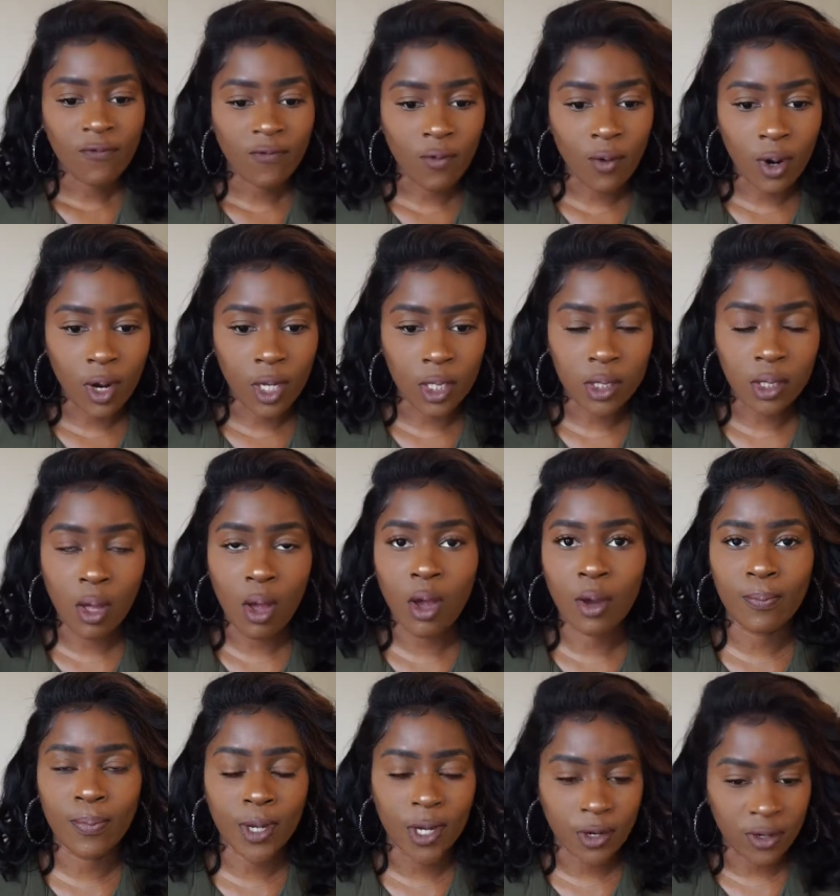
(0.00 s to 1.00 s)
for a
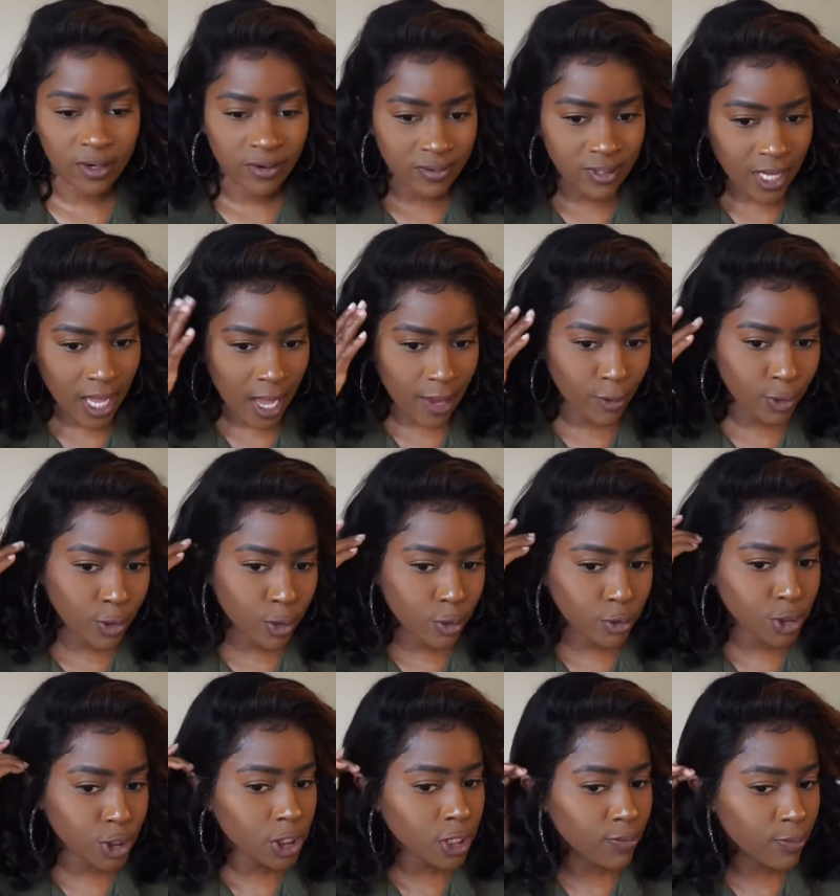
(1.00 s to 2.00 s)
long period of time, you
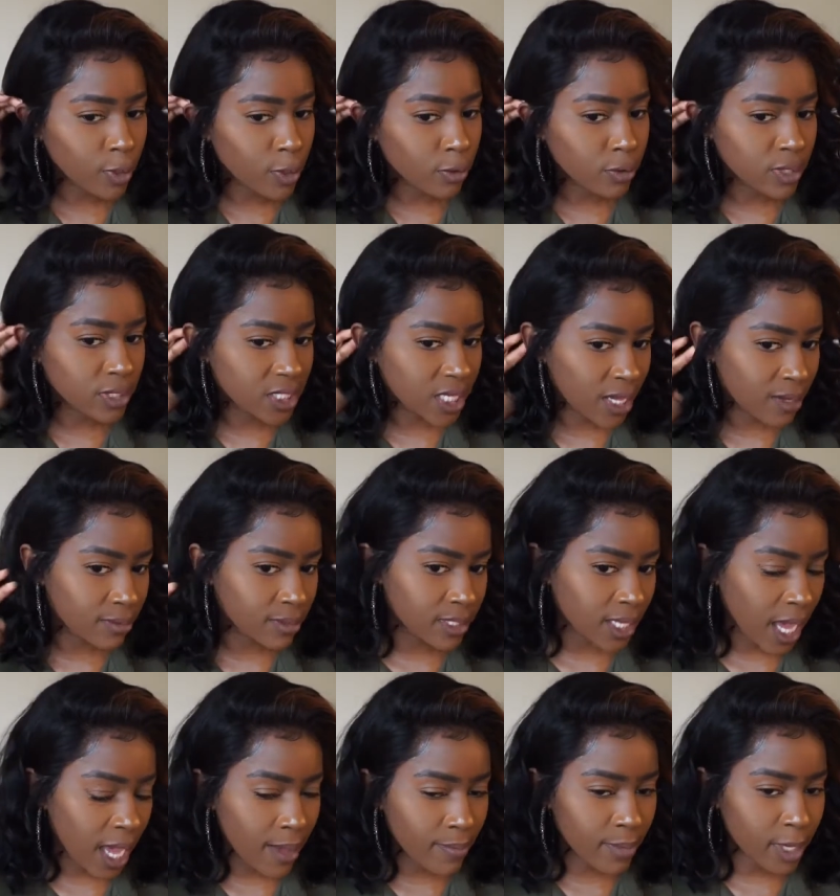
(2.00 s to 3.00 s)
know, just to be on the safe
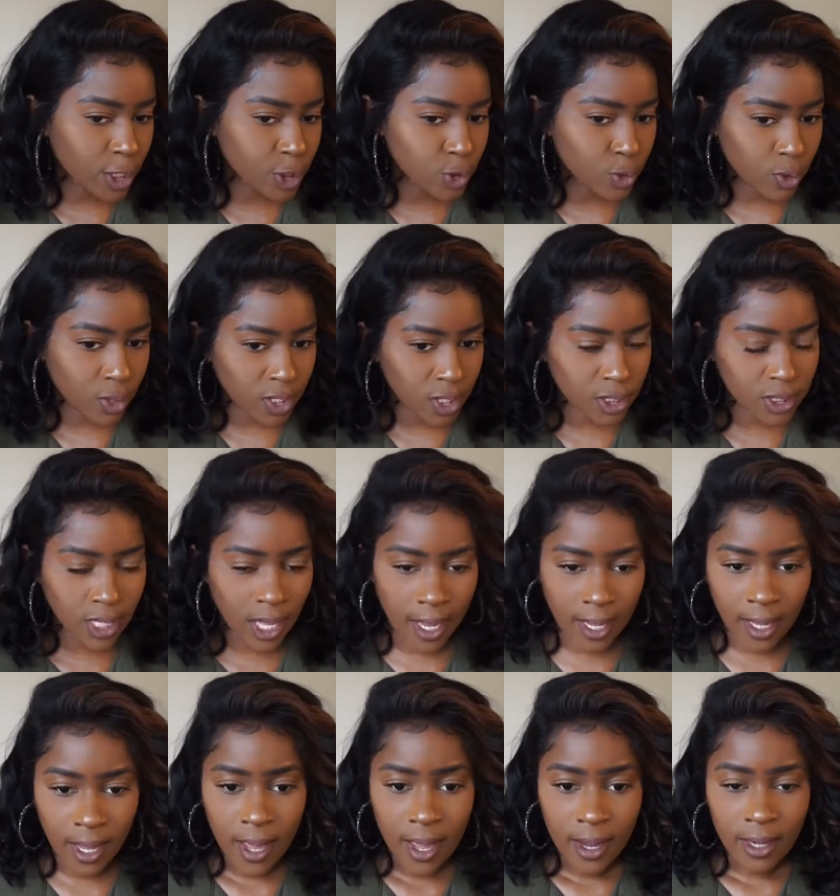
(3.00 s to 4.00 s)
side. Make sure it's
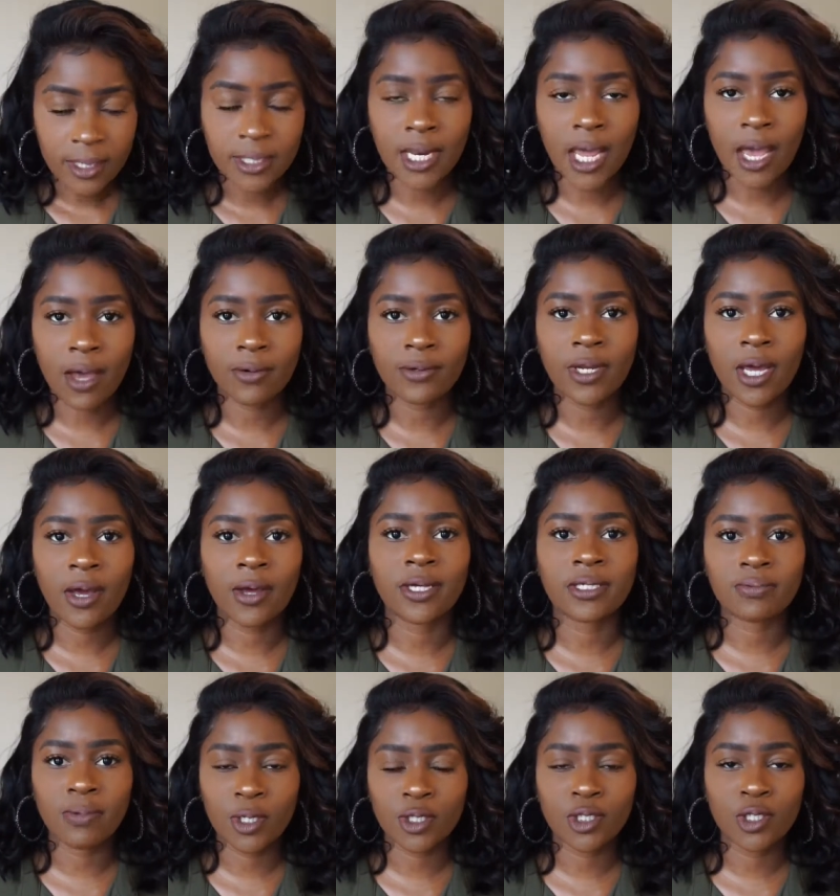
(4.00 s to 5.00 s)
like down,
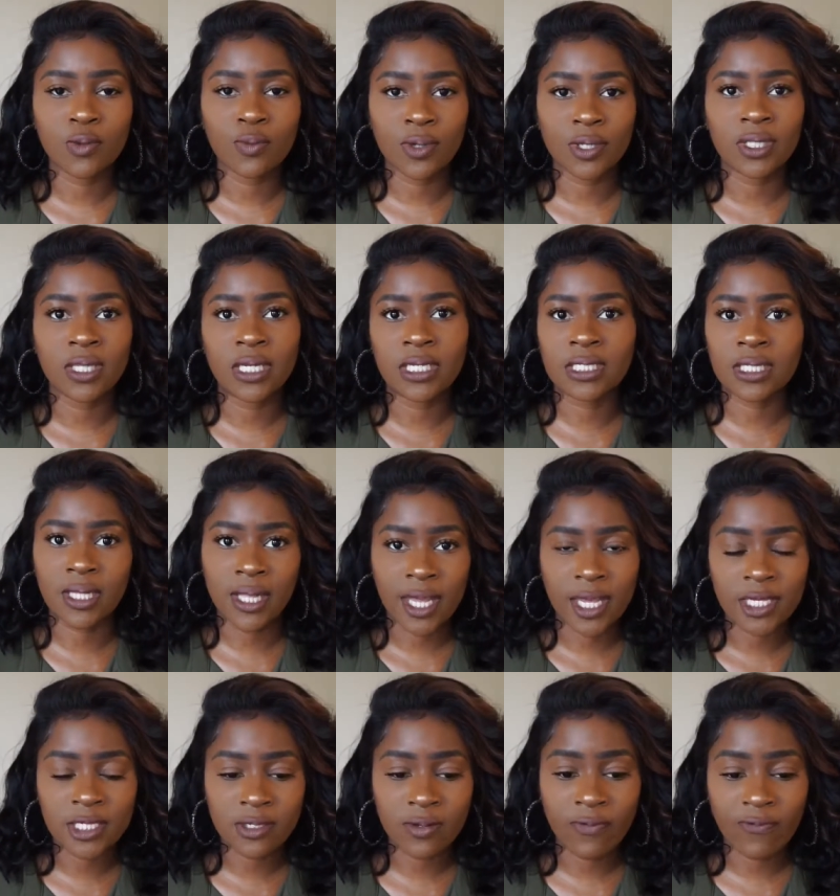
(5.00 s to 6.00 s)
especially with these
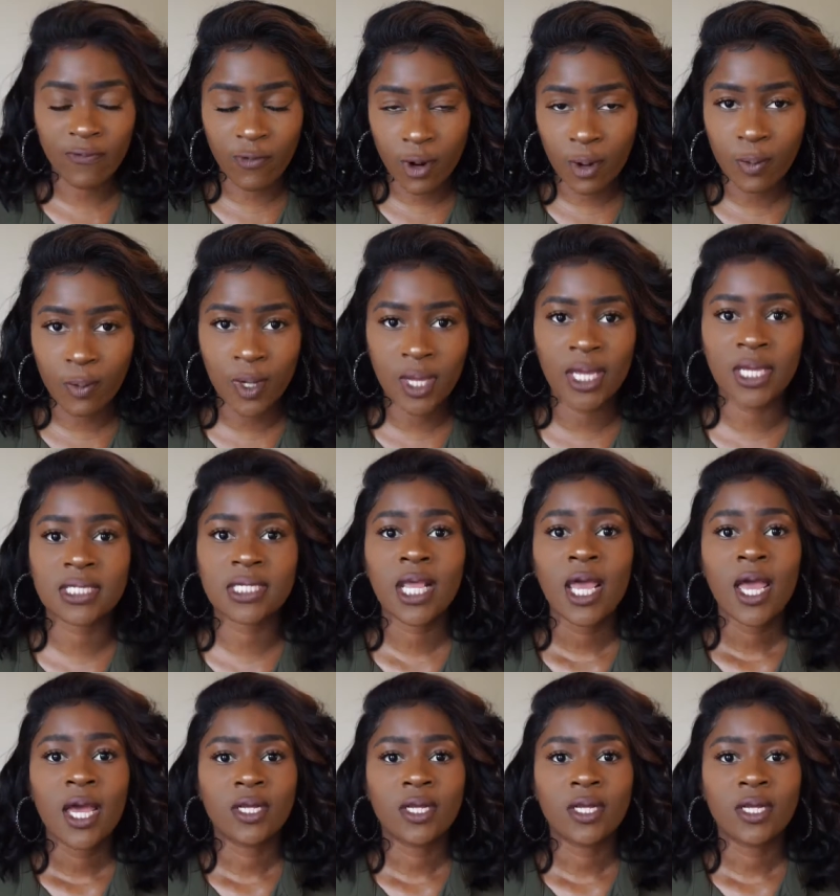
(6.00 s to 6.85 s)
lace front wigs.